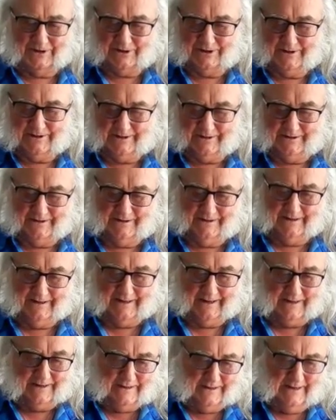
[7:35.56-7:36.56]
I
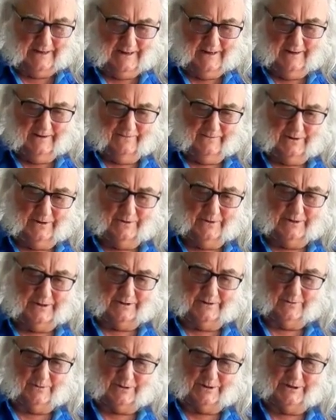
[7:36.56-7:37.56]
know. Thing. No
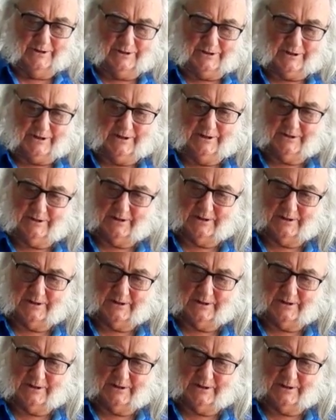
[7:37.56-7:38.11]
idea what this is.